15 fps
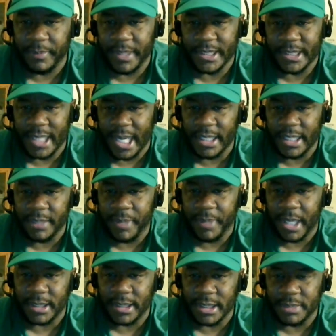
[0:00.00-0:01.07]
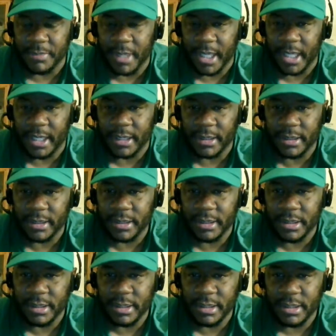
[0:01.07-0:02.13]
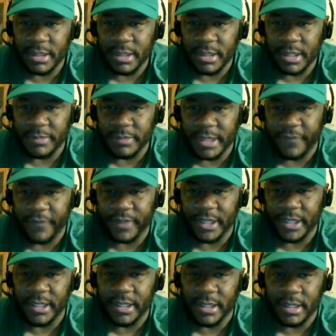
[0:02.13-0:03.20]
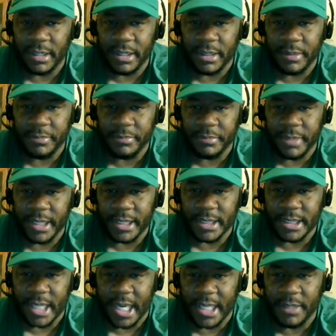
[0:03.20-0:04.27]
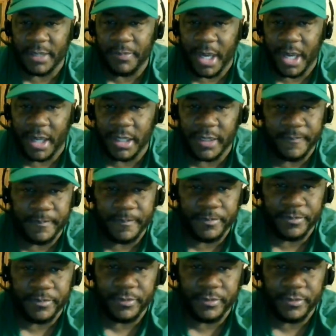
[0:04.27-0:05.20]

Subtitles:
excited about this, man. I'm definitely excited about it.